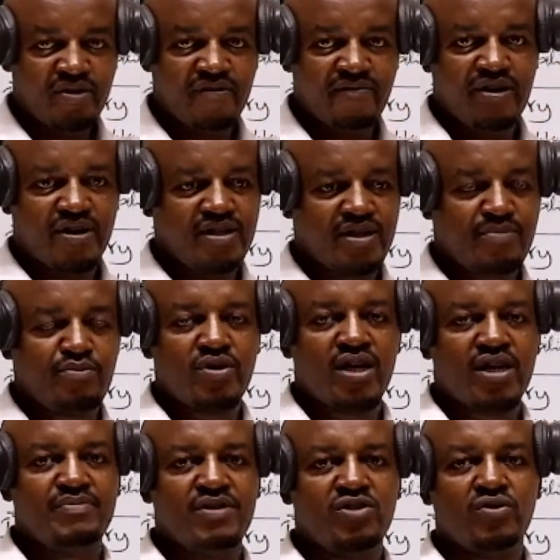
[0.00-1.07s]
for example, you
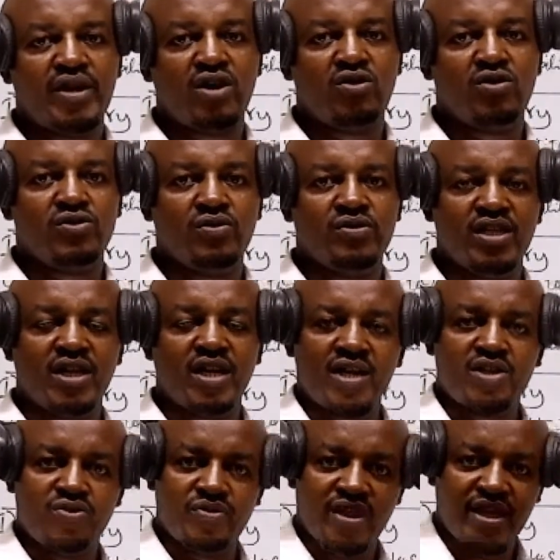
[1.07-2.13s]
can be told the cost was
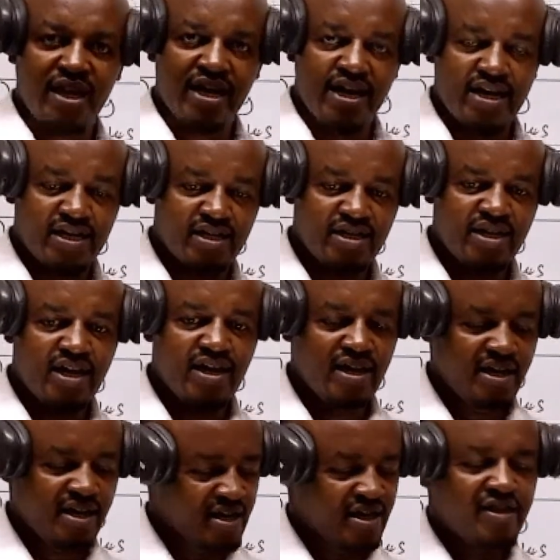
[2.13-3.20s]
incurred during the current year,
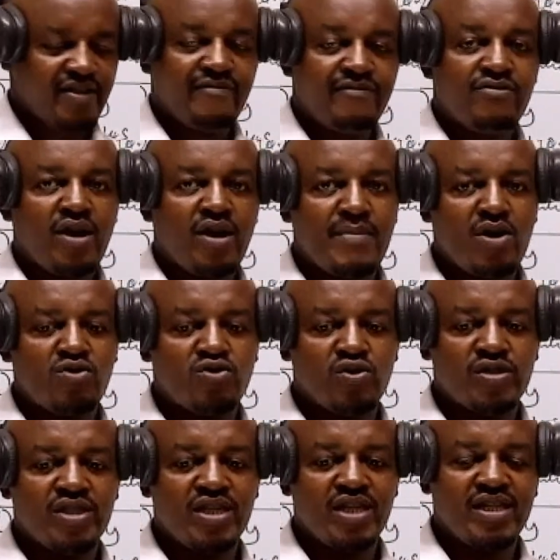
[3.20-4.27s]
the full amount
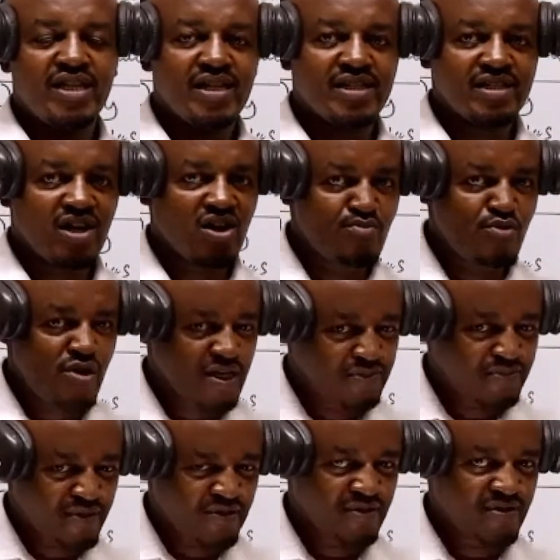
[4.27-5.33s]
was treated as allowable
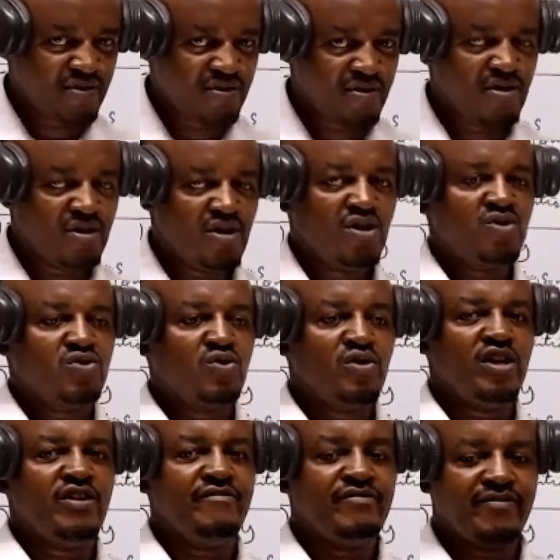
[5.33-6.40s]
expense. So
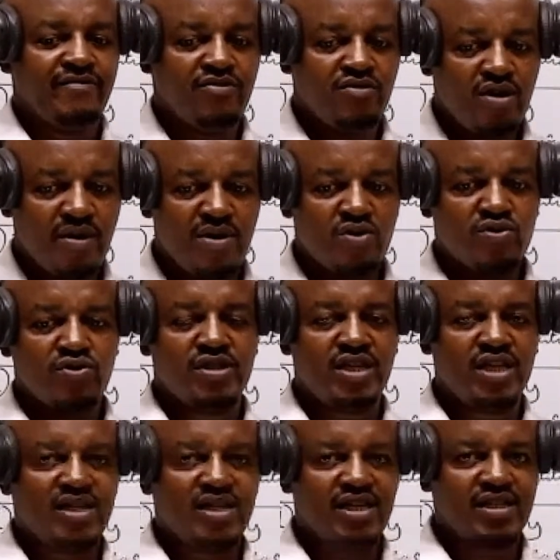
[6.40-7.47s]
if the full amount was
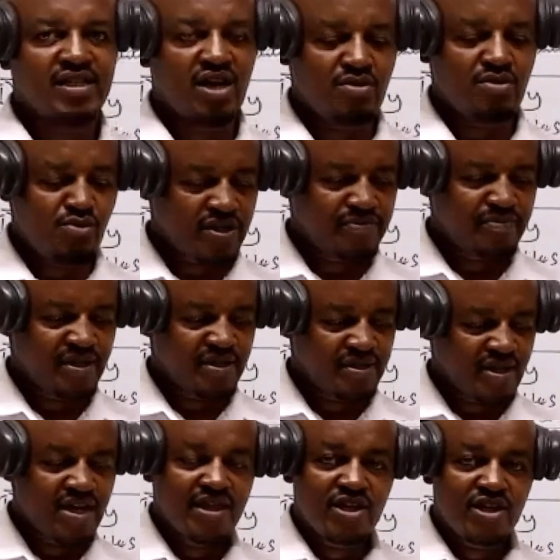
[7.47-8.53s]
treated as allowable expense,
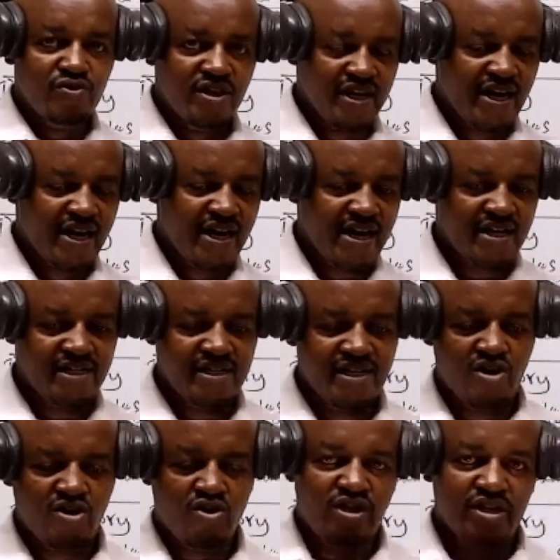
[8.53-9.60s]
either during the current
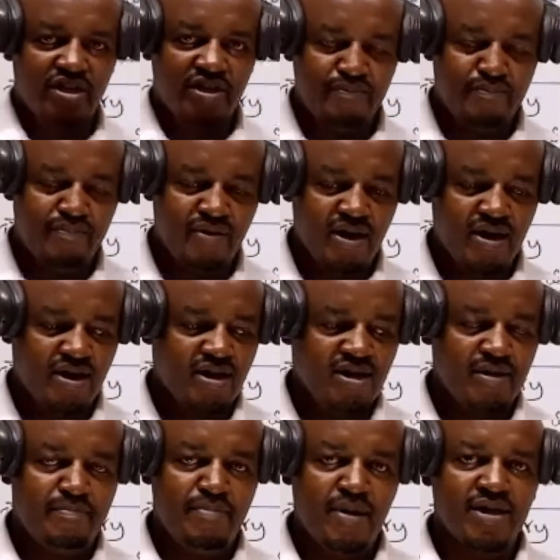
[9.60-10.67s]
year or in
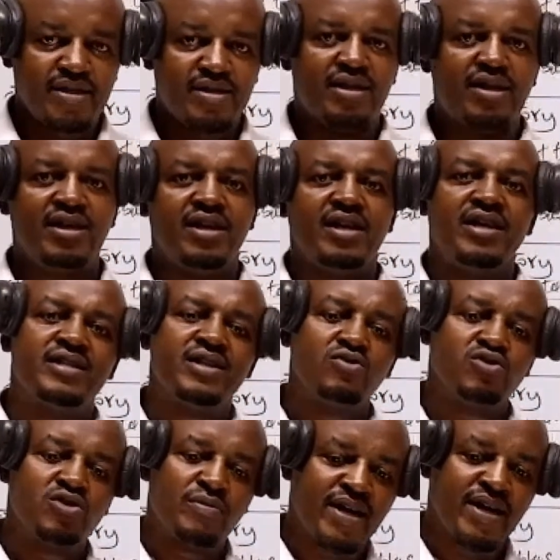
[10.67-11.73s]
the past, it
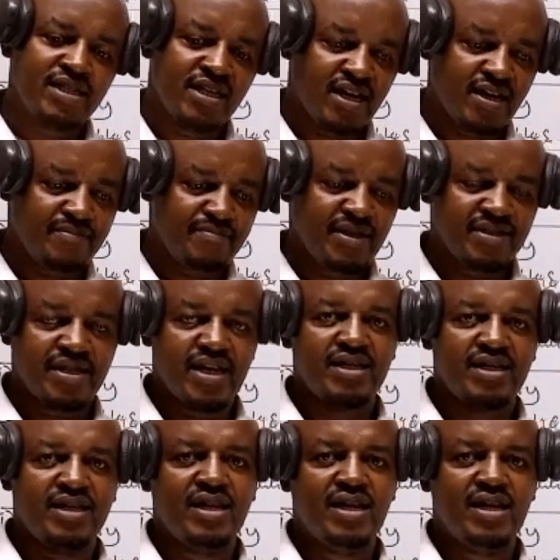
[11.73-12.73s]
automatically means that